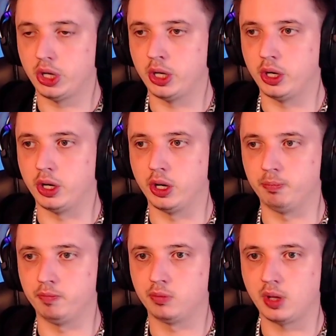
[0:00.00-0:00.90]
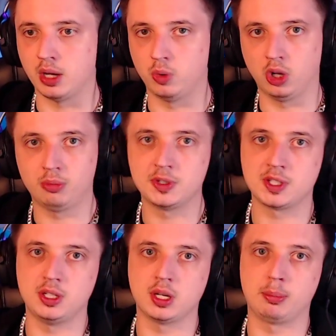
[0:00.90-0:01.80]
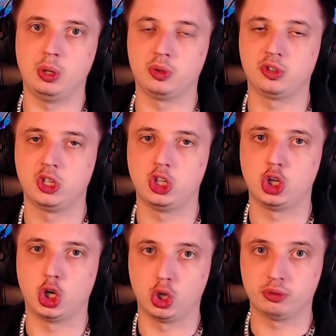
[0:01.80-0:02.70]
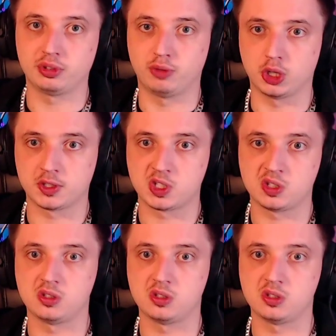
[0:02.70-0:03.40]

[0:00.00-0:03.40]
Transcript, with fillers: I will obviously upload all of the VODs.